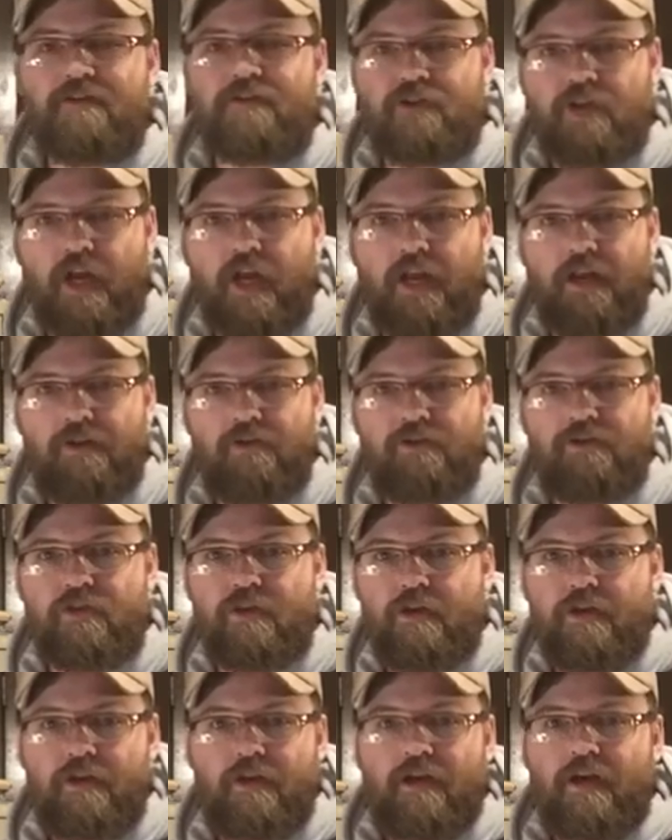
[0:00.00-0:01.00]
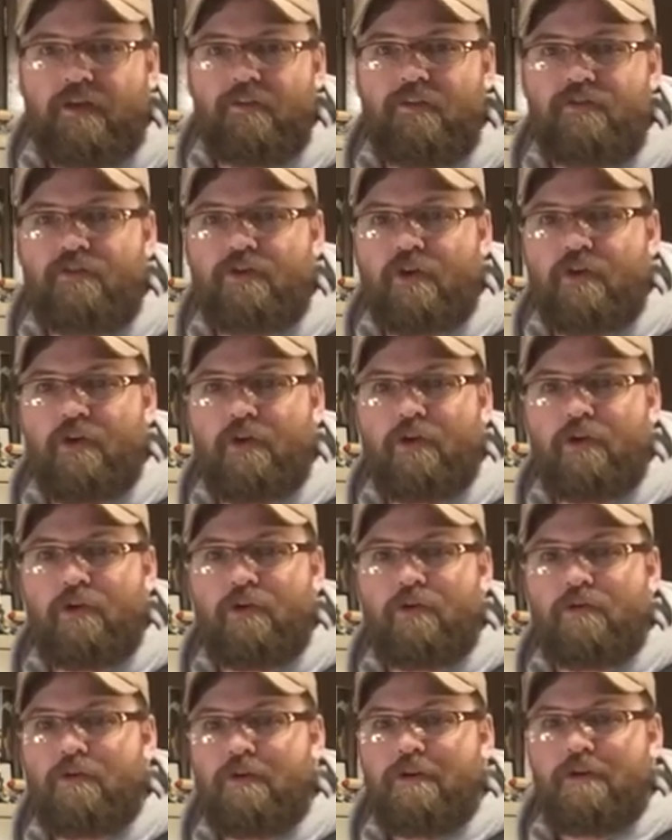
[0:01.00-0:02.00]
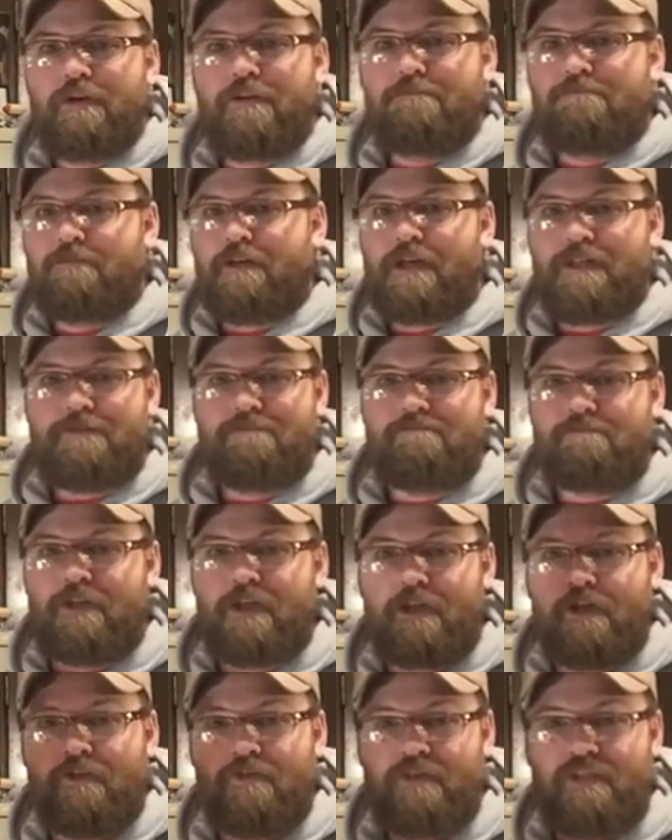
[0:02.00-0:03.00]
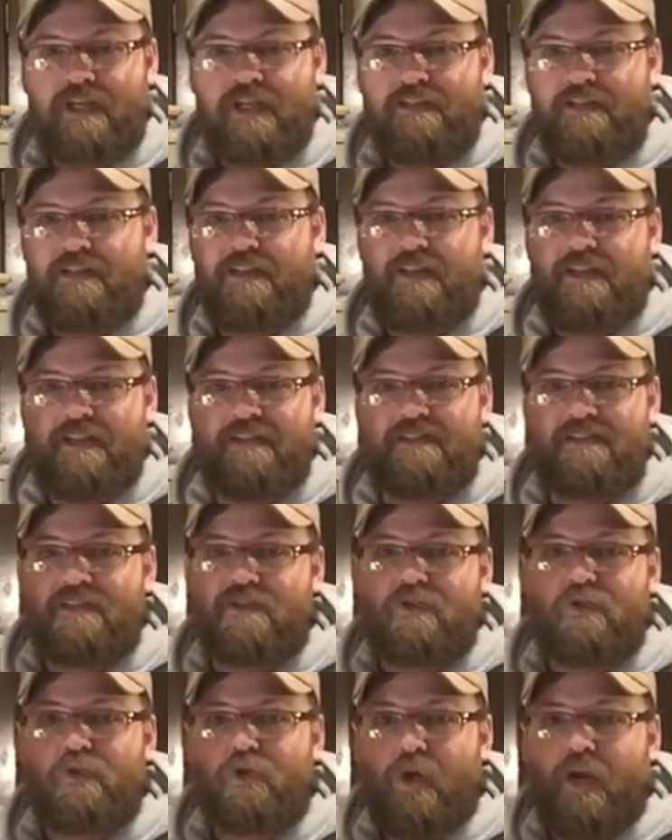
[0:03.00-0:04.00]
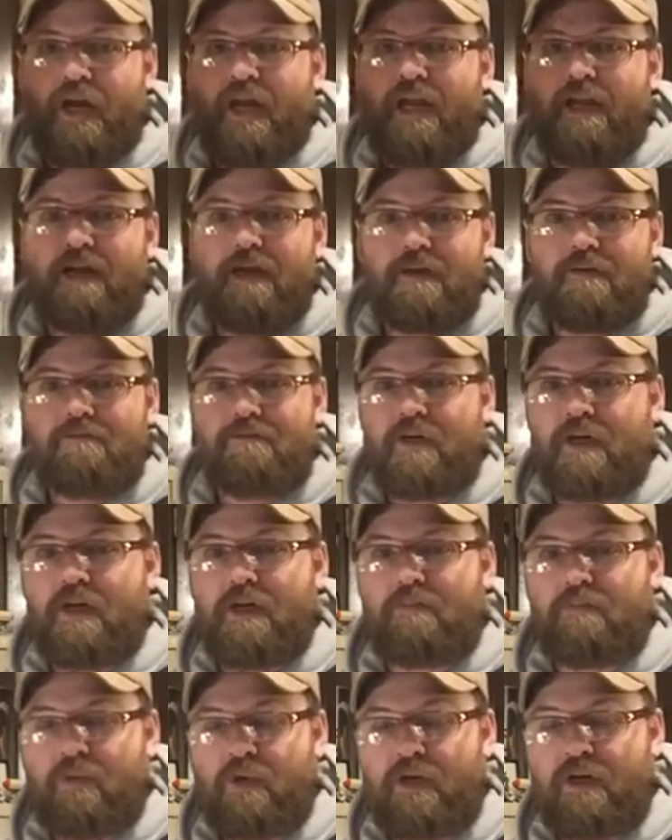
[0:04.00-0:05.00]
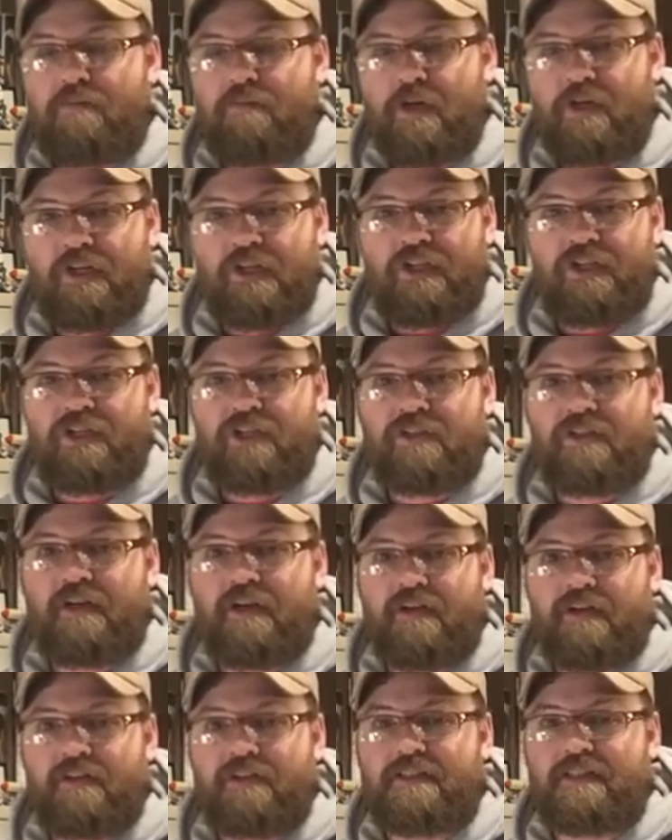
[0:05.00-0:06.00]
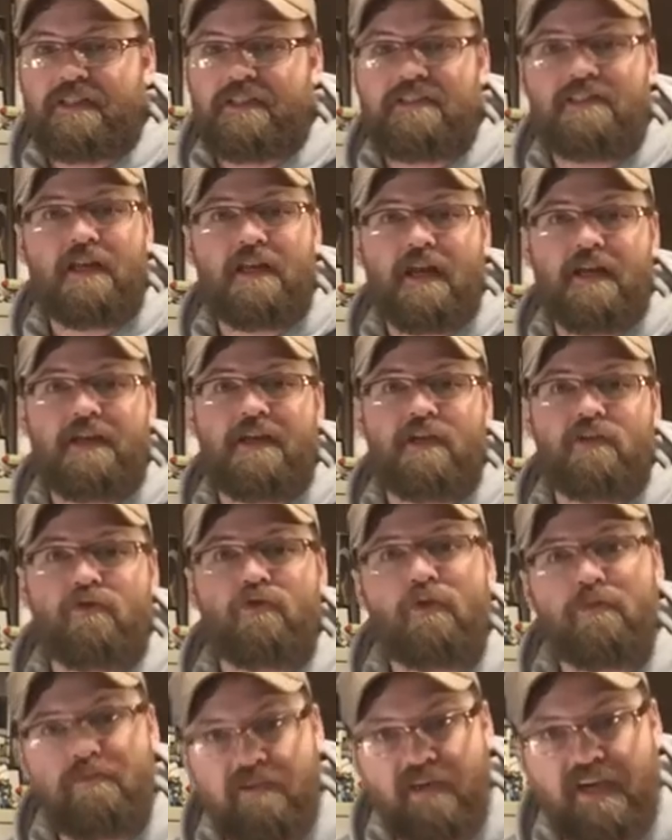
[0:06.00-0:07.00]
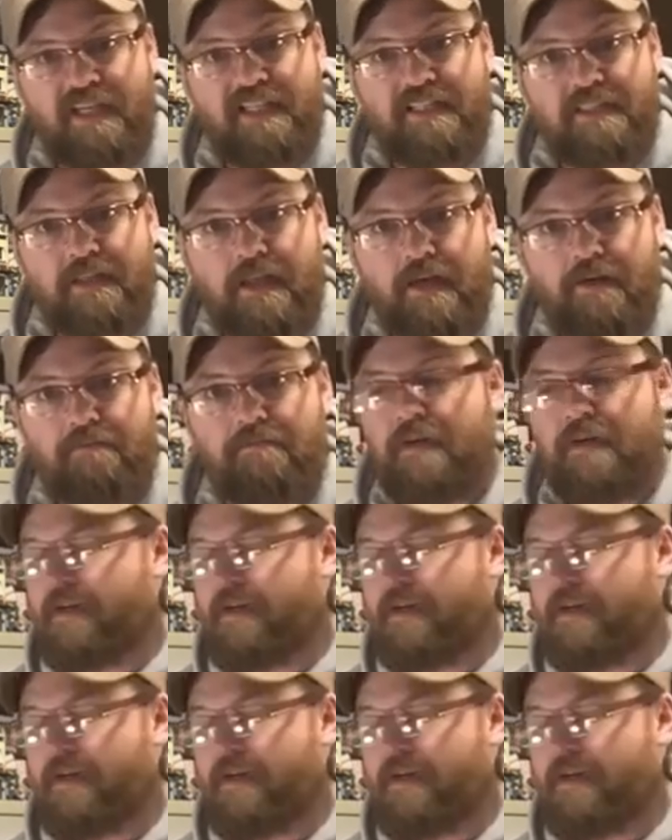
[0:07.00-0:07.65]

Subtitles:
changed, and so you know, selling these is great, but it pretty much just guarantees that I can replace them.